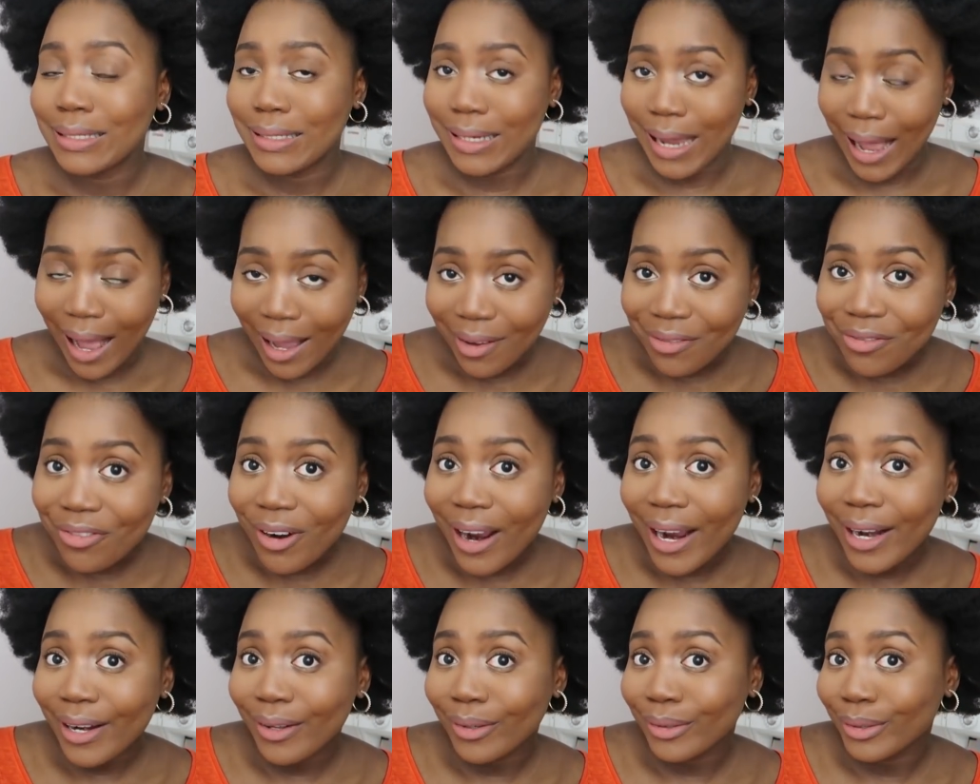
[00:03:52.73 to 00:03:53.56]
dive
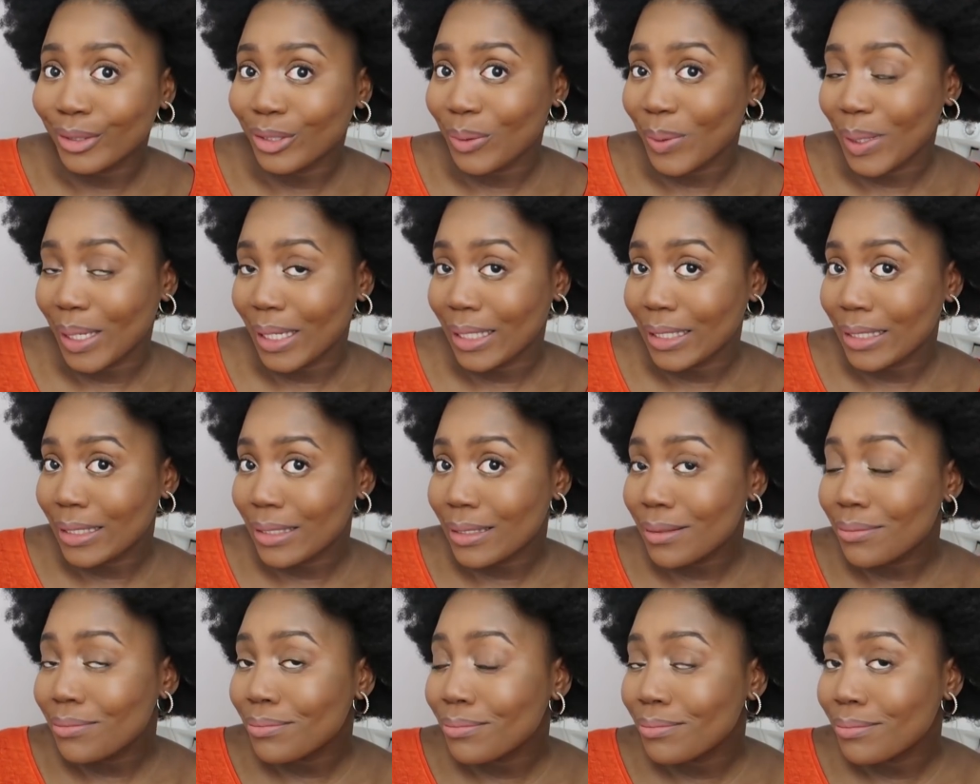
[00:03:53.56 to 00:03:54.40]
right onto
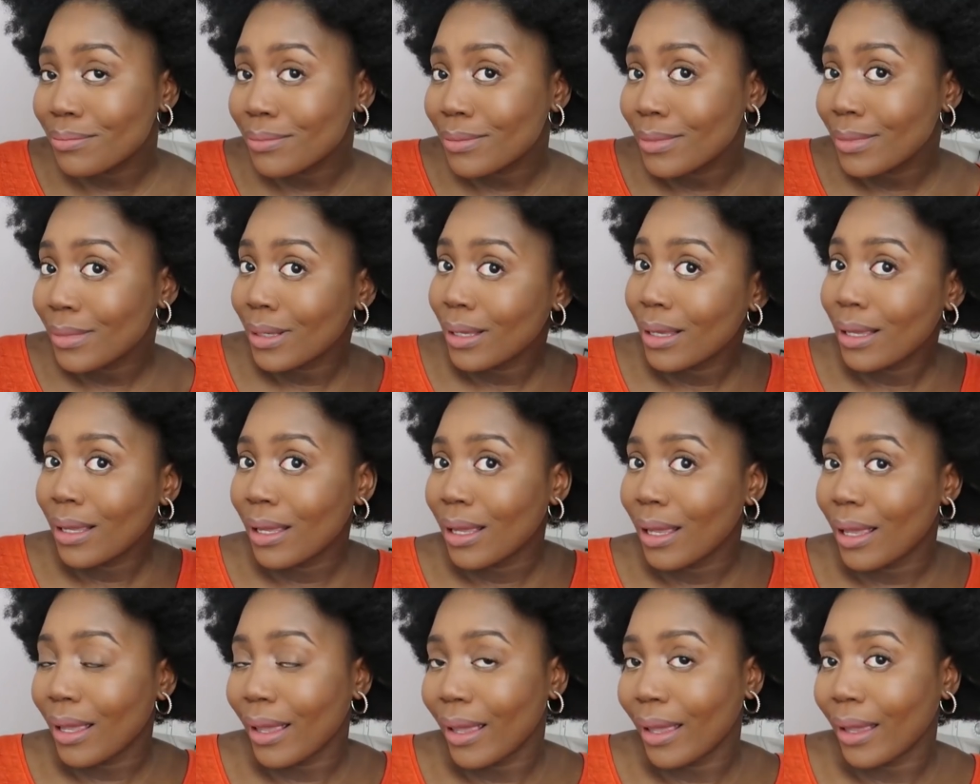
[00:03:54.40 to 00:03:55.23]
it
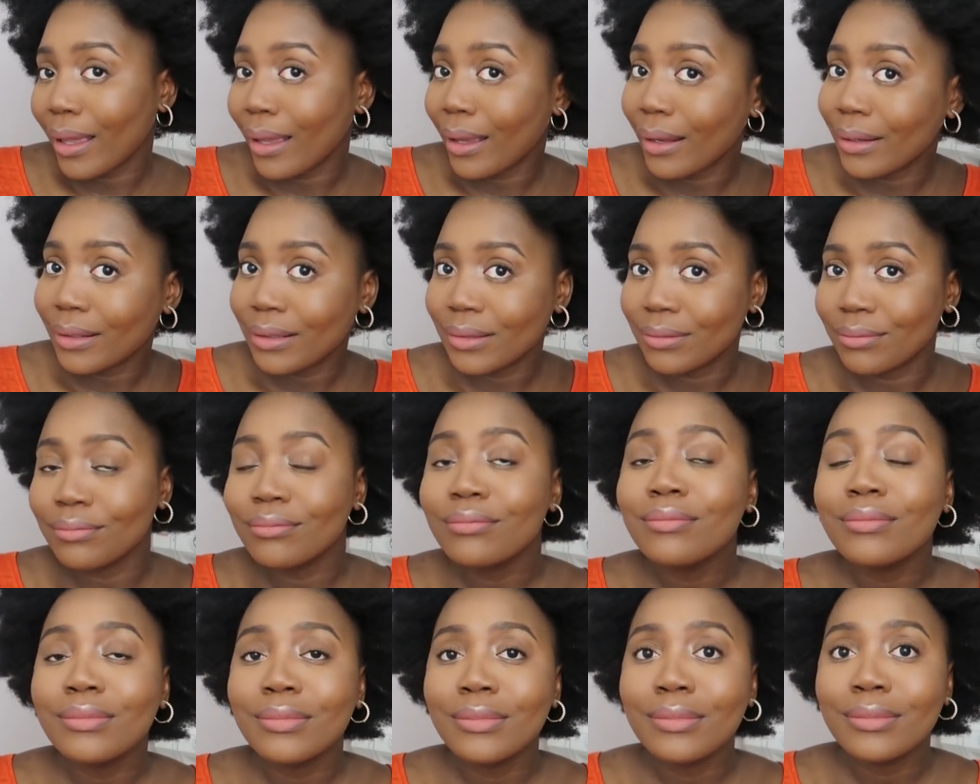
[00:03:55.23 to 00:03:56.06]
and
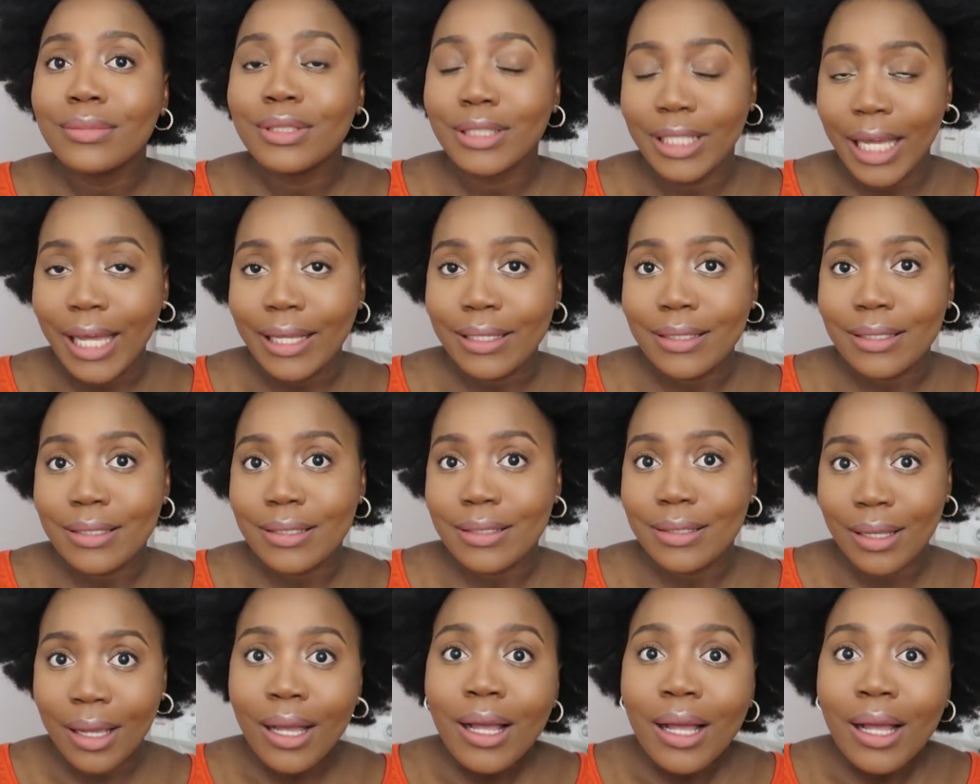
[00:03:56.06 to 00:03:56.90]
yes